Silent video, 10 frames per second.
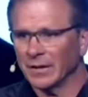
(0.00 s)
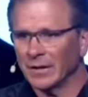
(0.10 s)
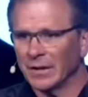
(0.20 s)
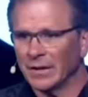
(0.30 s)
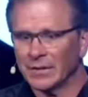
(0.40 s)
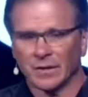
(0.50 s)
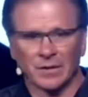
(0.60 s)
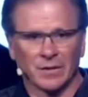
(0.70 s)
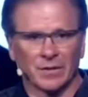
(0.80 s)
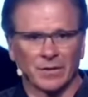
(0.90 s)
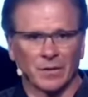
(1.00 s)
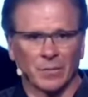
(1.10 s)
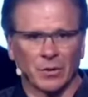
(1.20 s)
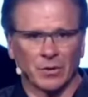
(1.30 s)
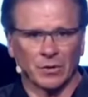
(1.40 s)
is considered
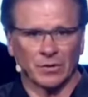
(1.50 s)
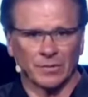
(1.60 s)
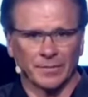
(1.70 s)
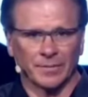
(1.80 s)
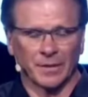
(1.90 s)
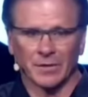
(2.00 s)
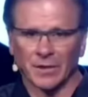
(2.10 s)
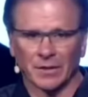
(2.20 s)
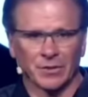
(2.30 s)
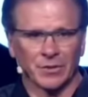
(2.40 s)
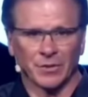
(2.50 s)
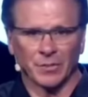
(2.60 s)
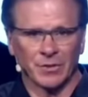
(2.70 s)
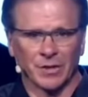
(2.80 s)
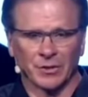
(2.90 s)
immoral. It's not just
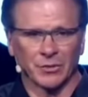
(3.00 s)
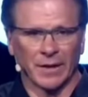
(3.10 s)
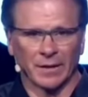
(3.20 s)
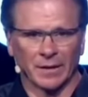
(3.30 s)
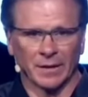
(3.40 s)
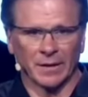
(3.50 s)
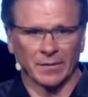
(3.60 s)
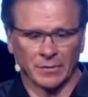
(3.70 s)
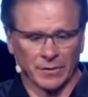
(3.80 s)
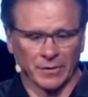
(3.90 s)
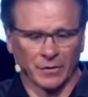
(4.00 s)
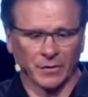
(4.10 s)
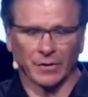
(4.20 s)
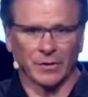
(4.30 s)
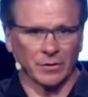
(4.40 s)
homosexuality, it
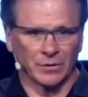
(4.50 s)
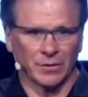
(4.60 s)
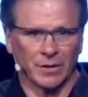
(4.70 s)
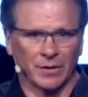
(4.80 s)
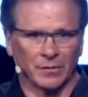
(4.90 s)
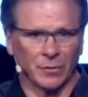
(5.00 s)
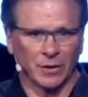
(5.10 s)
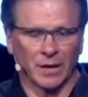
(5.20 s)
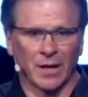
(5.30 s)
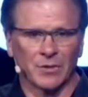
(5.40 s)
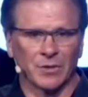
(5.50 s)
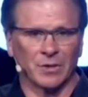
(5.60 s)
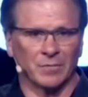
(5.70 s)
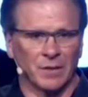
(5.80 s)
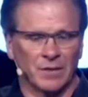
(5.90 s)
was adultery,
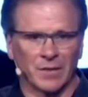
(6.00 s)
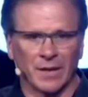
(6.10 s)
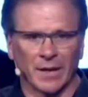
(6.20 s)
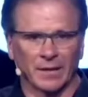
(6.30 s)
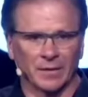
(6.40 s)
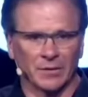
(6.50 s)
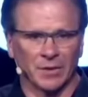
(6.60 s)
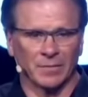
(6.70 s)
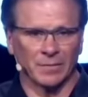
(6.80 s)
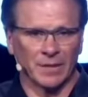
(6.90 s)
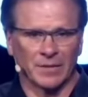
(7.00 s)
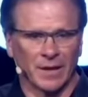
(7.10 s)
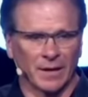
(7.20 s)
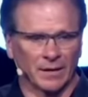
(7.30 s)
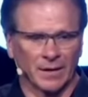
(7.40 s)
fornication, bestiality,
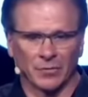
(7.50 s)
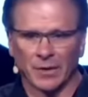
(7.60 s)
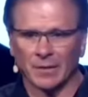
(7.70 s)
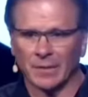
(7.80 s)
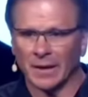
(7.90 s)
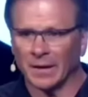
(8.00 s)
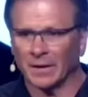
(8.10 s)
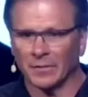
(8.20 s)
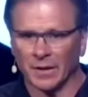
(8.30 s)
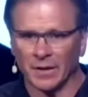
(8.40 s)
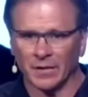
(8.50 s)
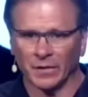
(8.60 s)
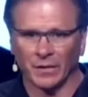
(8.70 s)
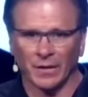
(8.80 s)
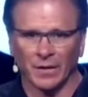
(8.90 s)
bestiality rape, any of these